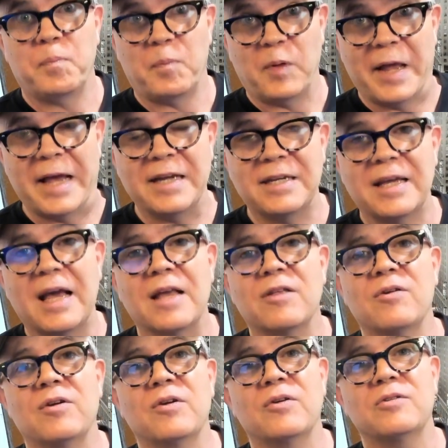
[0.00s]
playing
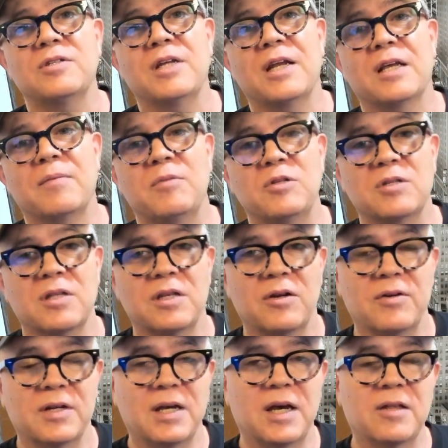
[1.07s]
together and your understanding of music
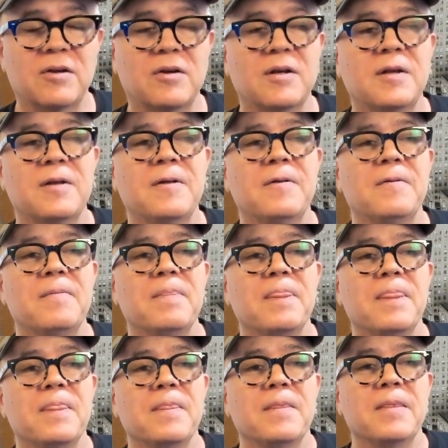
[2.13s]
theory together,
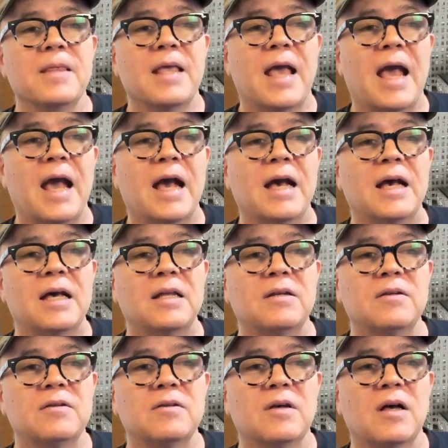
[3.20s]

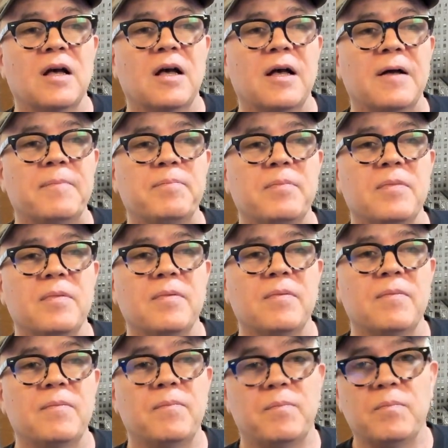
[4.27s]
and I
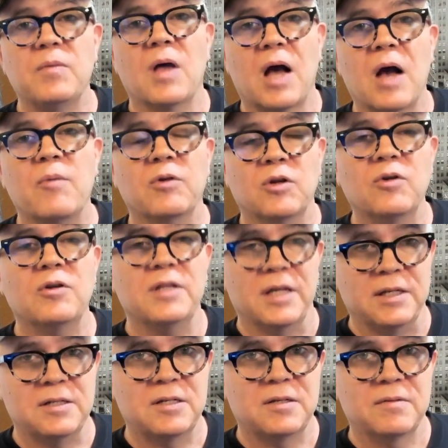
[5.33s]
would learn
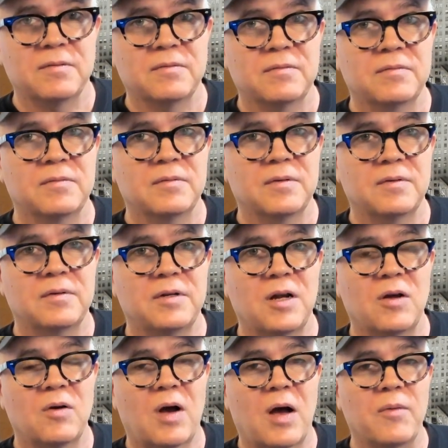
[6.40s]
these. You
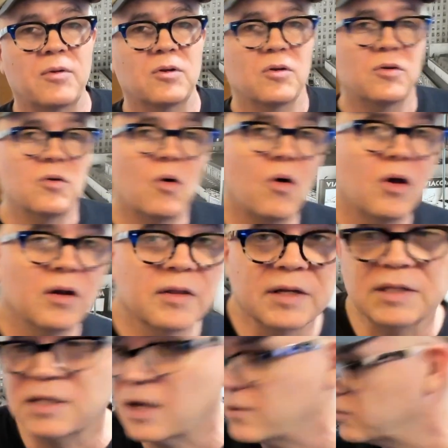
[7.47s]
know, I would learn all of
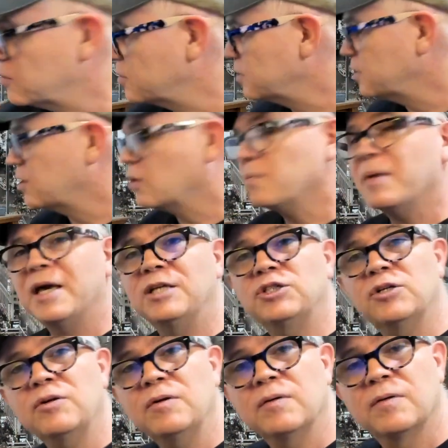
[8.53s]
these. I would learn, you know,
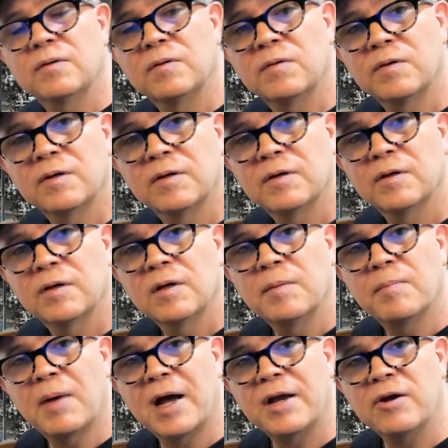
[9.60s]
major,
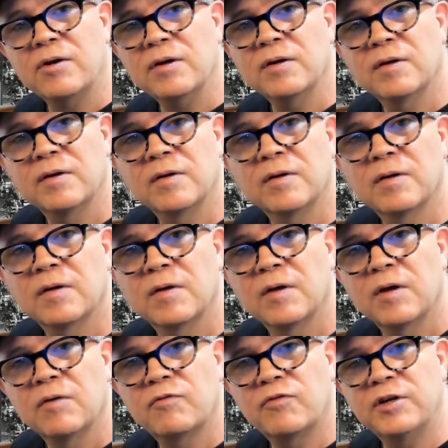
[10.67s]

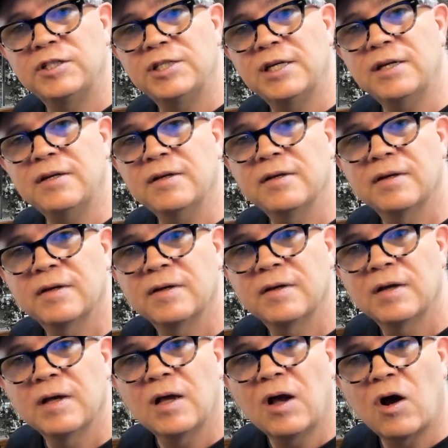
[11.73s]
minor, Phrygian,
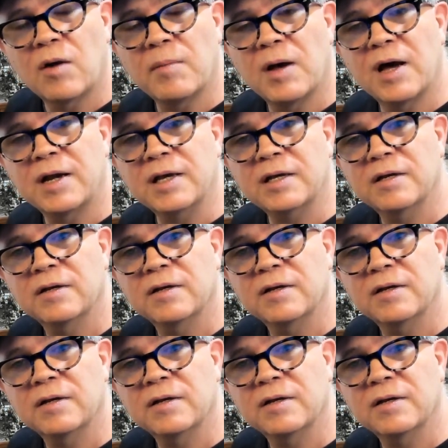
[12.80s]
harmonic,